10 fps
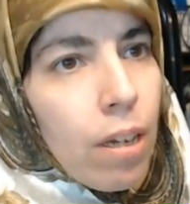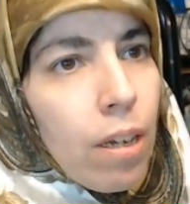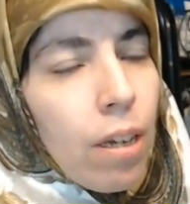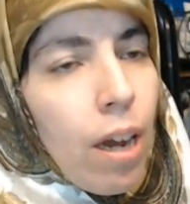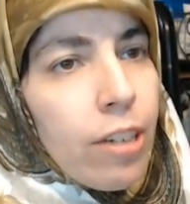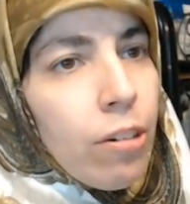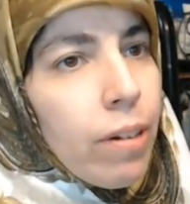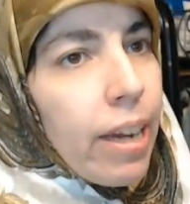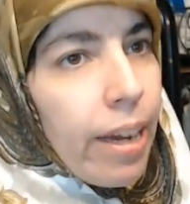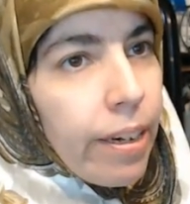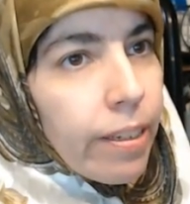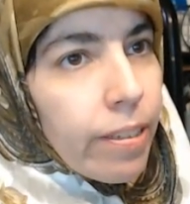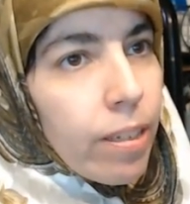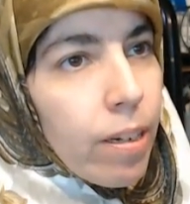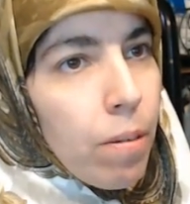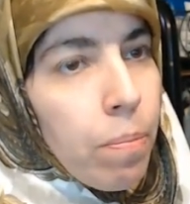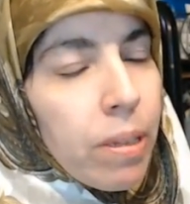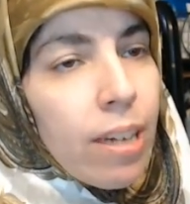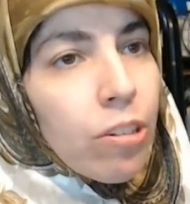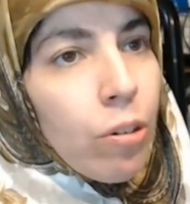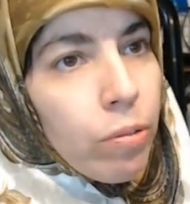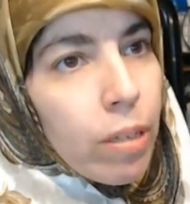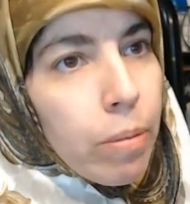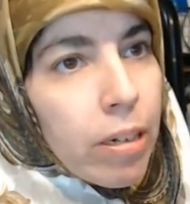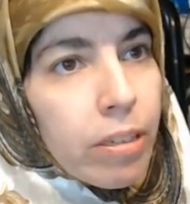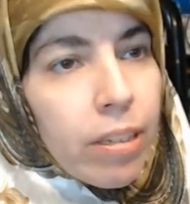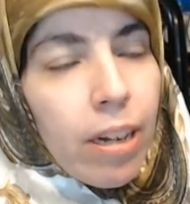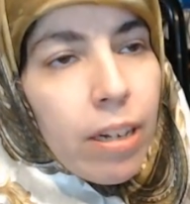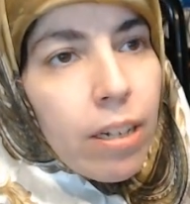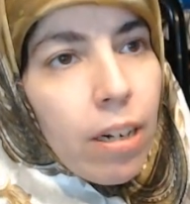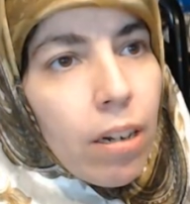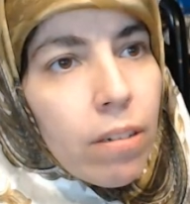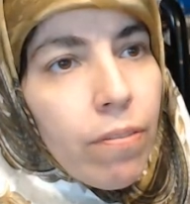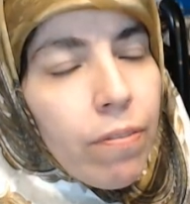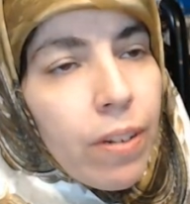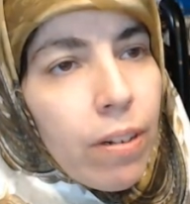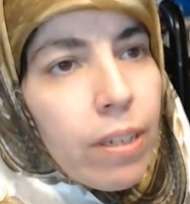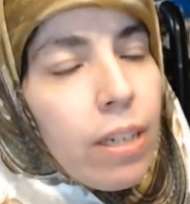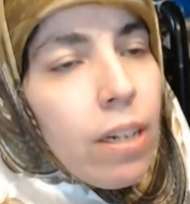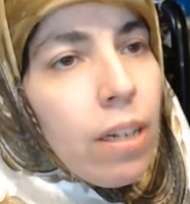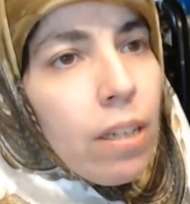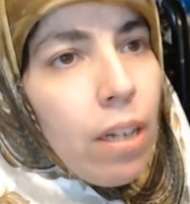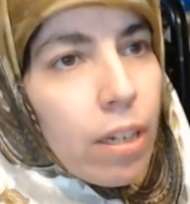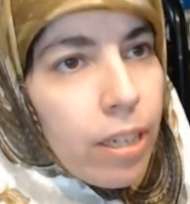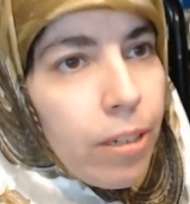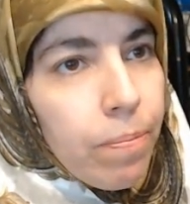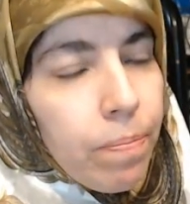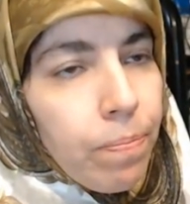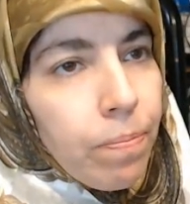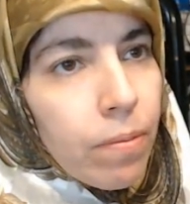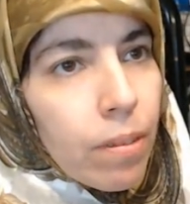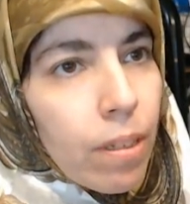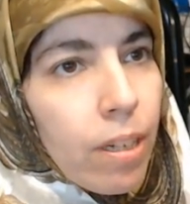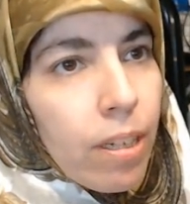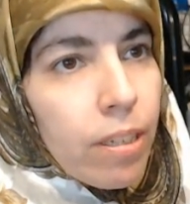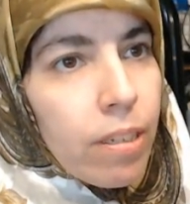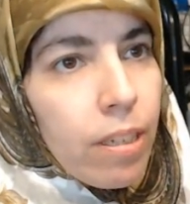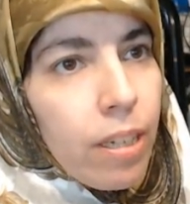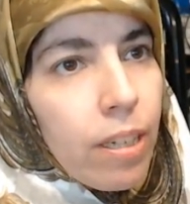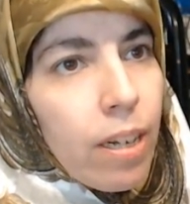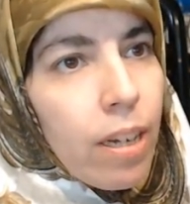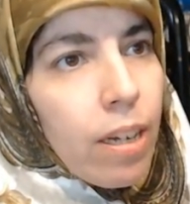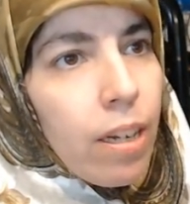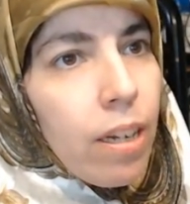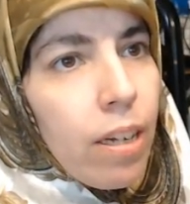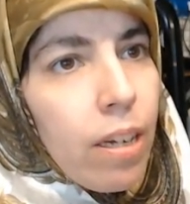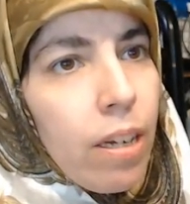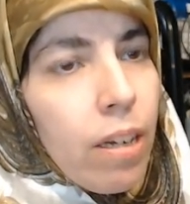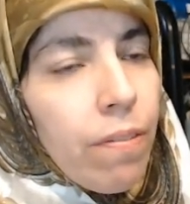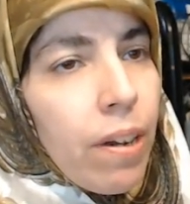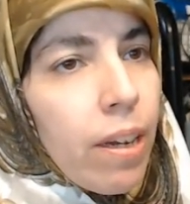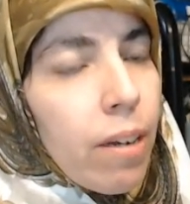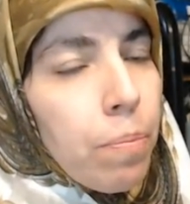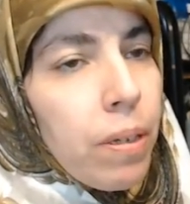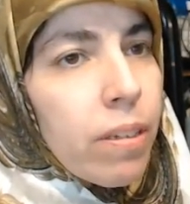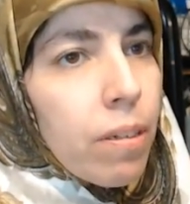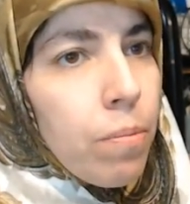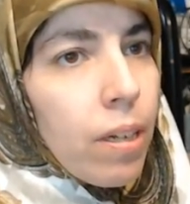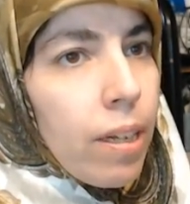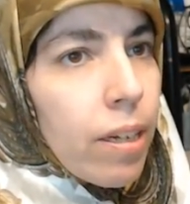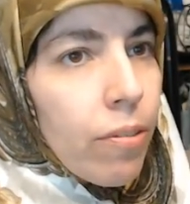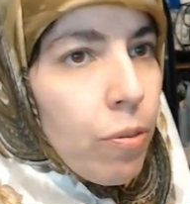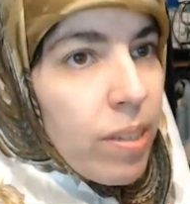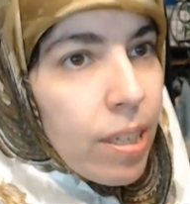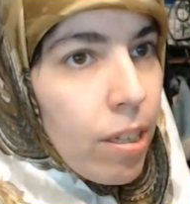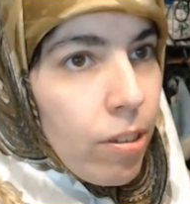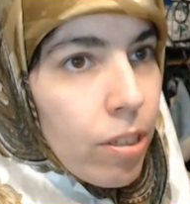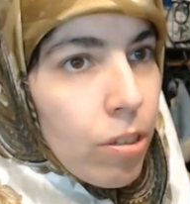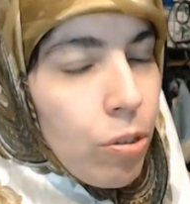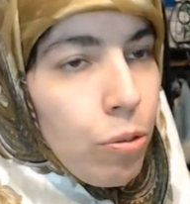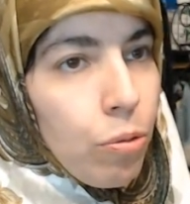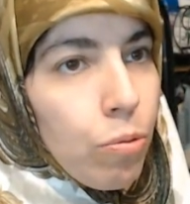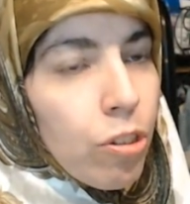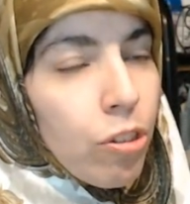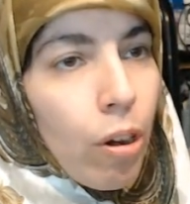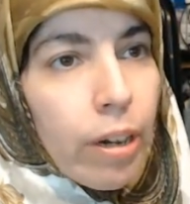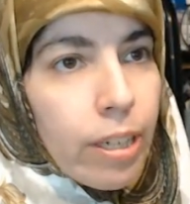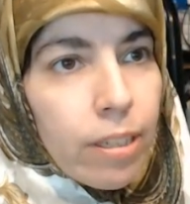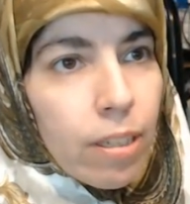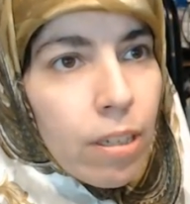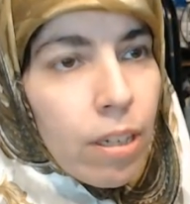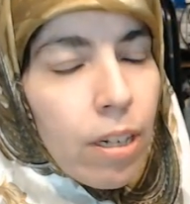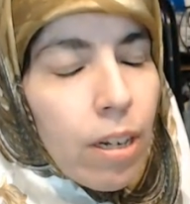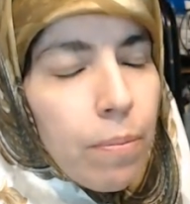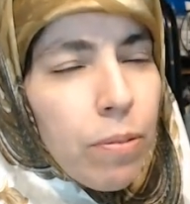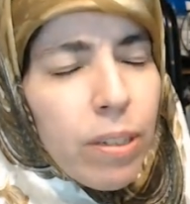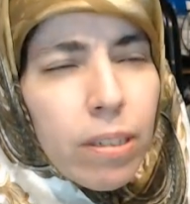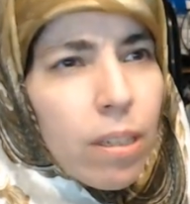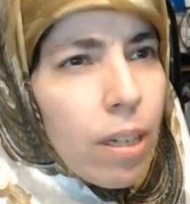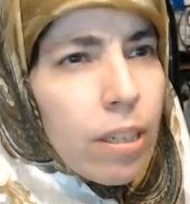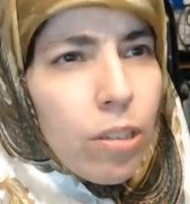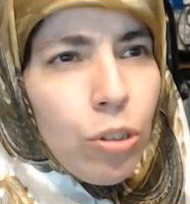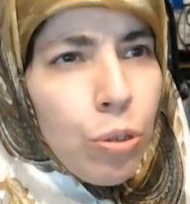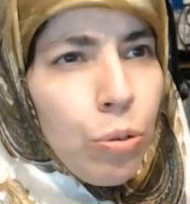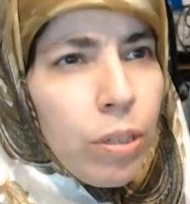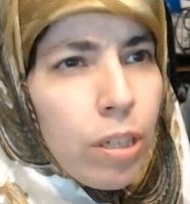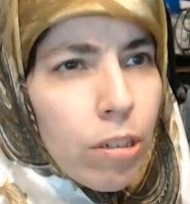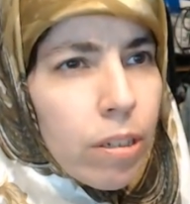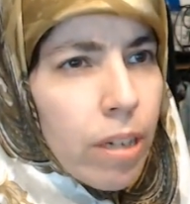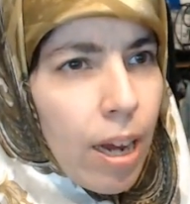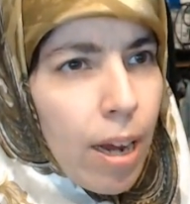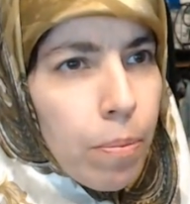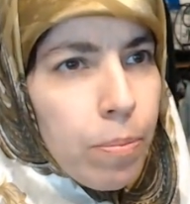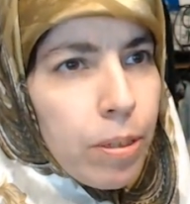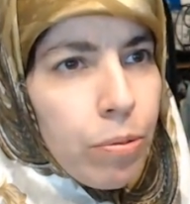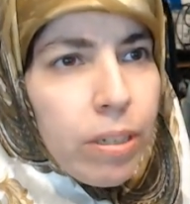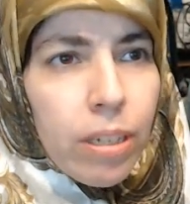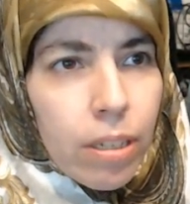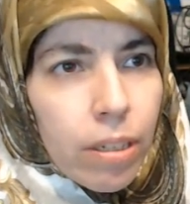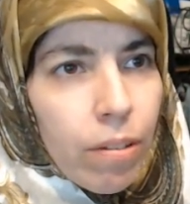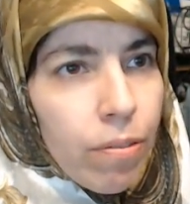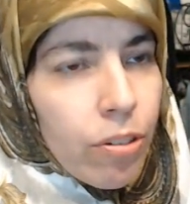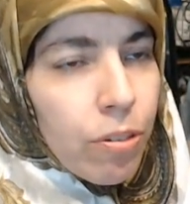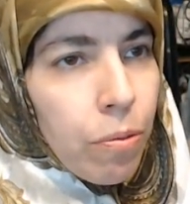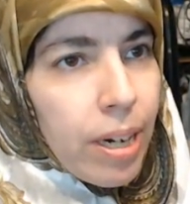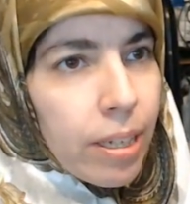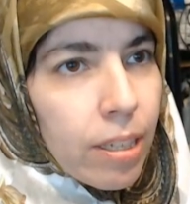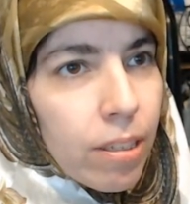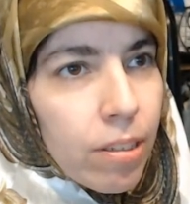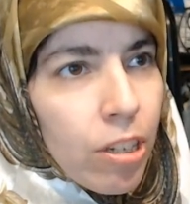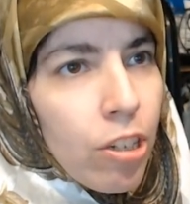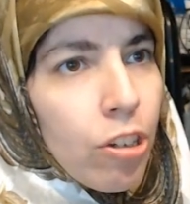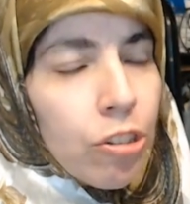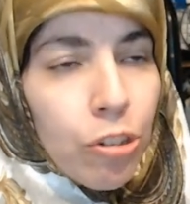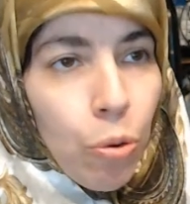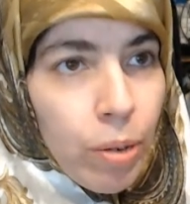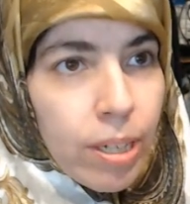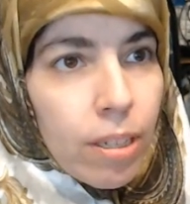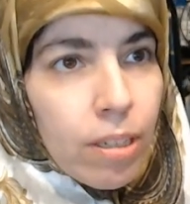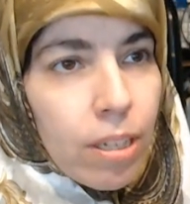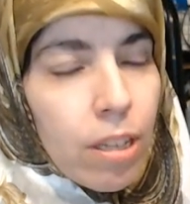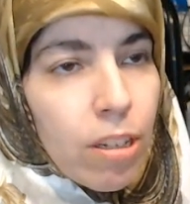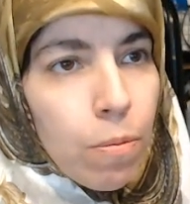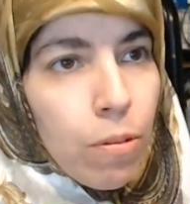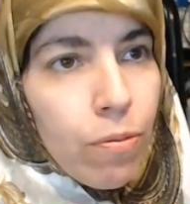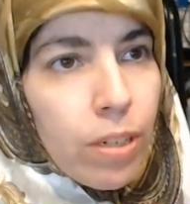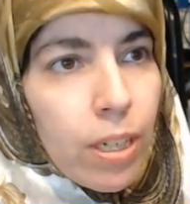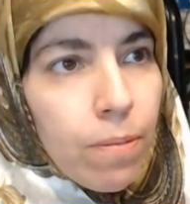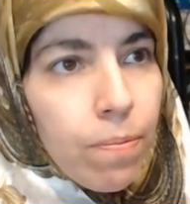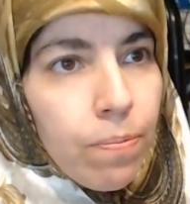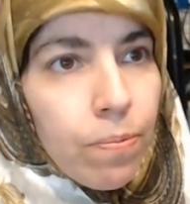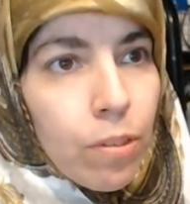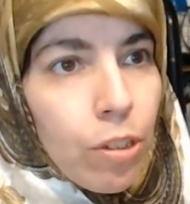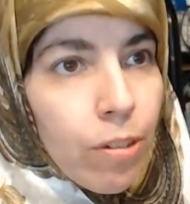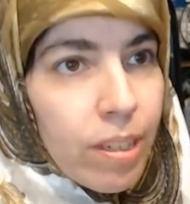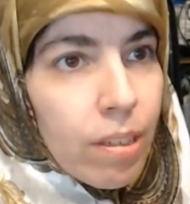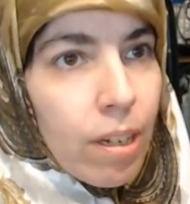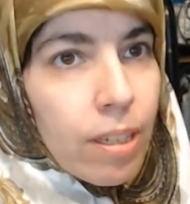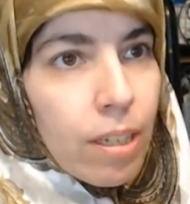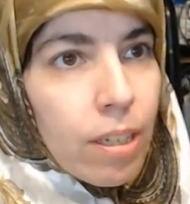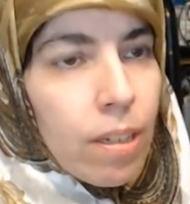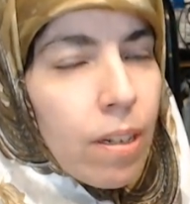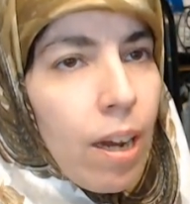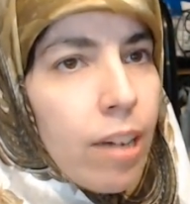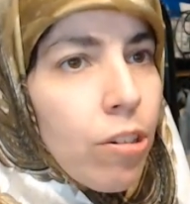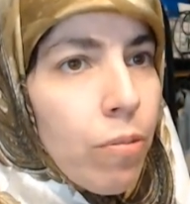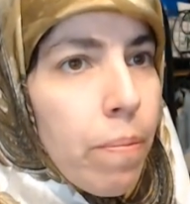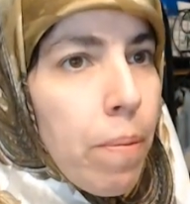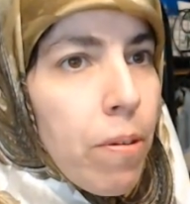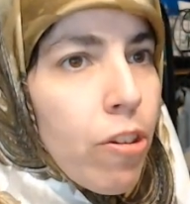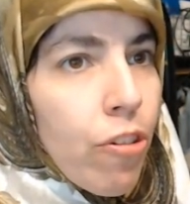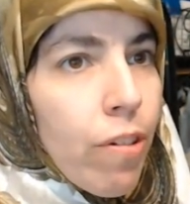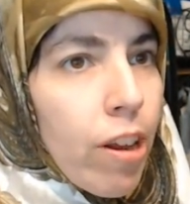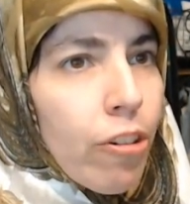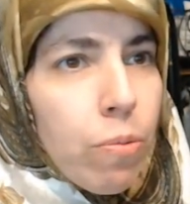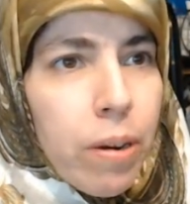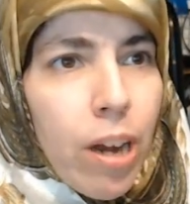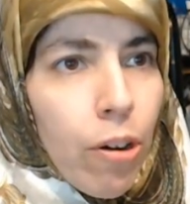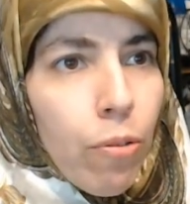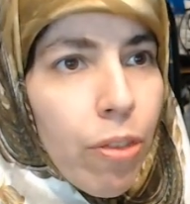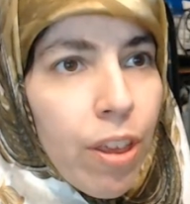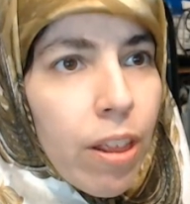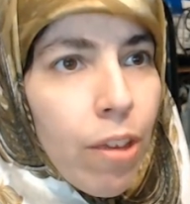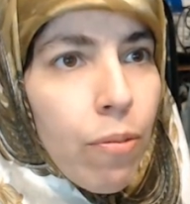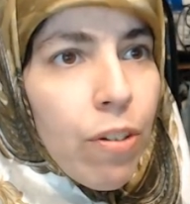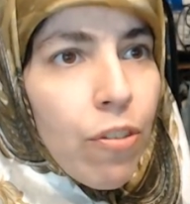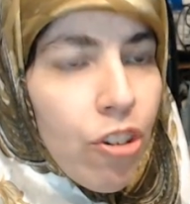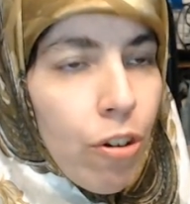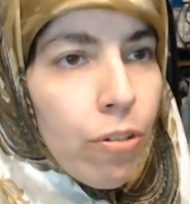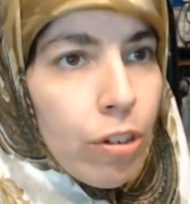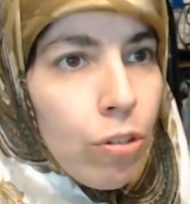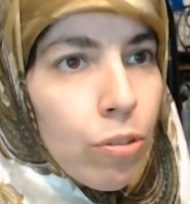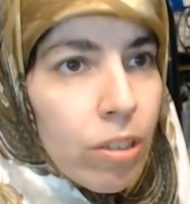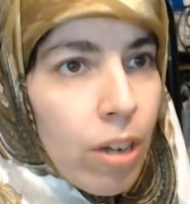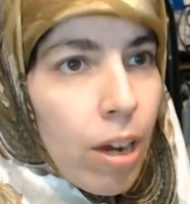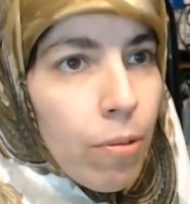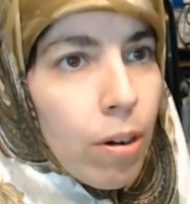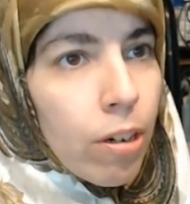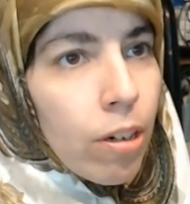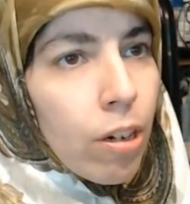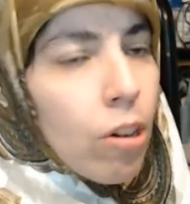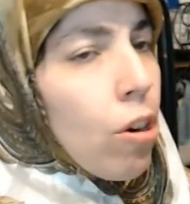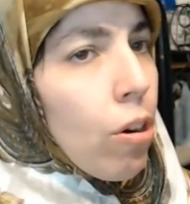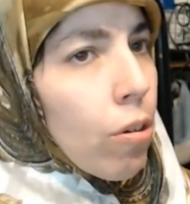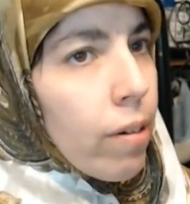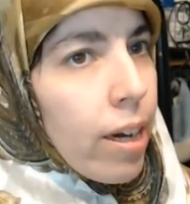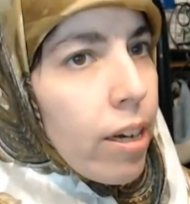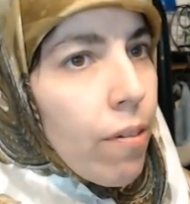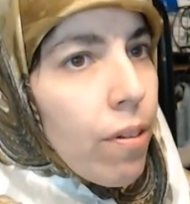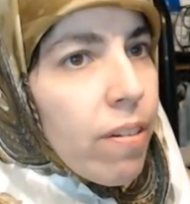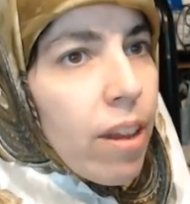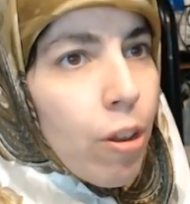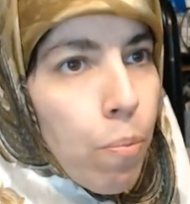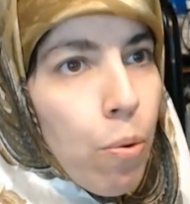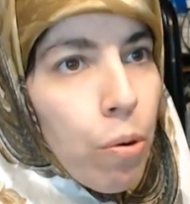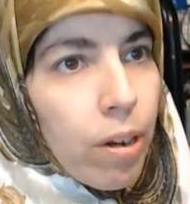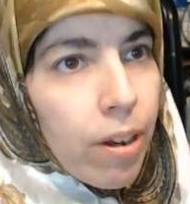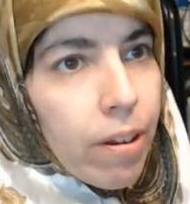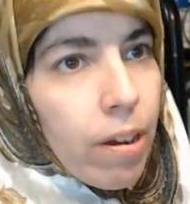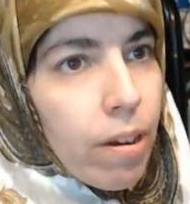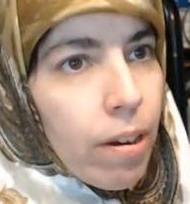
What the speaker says: I don't hate it, but that's only because I got very lucky. See, if I had been someone like everyone else who saw it, wasn't it like a 2-year gap between it and The Force Awakens? So you're waiting to see this movie, you're excited. I don't remember the trailers, but I don't think they would have showed Luke Skywalker or any of this as poorly as they did.